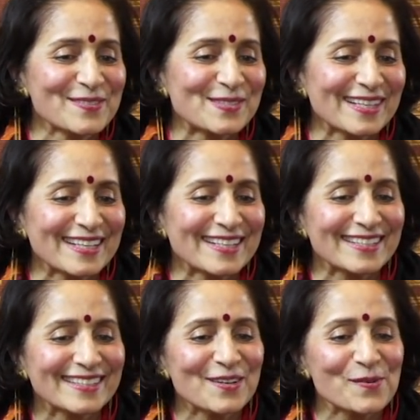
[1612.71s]
It was
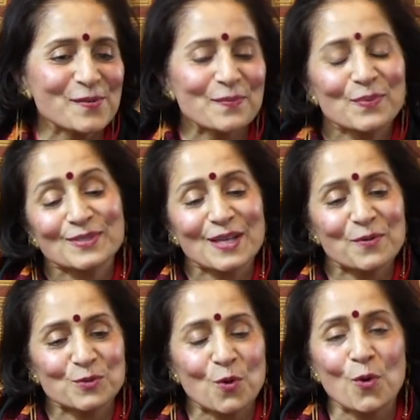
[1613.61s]
like, you know, because
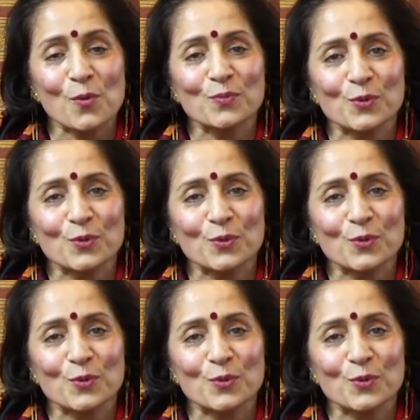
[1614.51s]
I was home